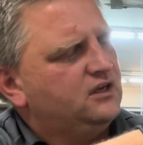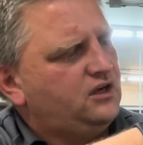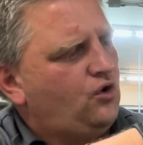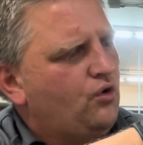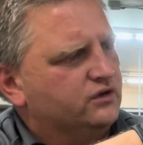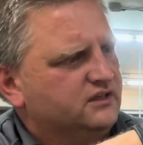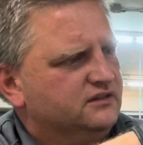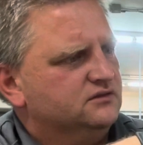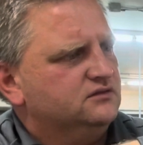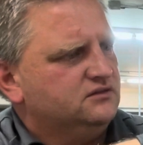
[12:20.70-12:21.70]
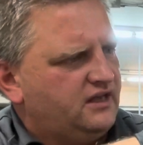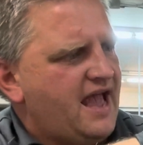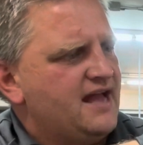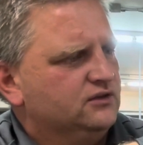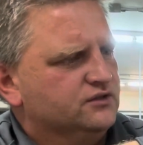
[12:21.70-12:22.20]
cord that can
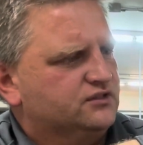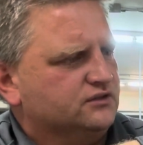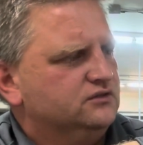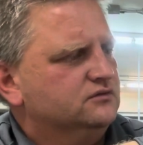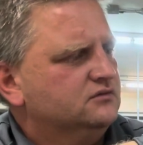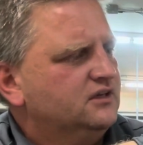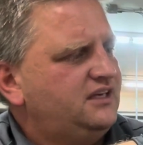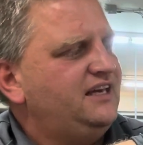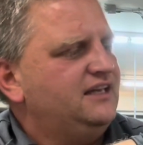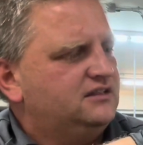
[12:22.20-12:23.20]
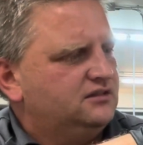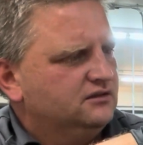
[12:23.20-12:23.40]
handle certain heat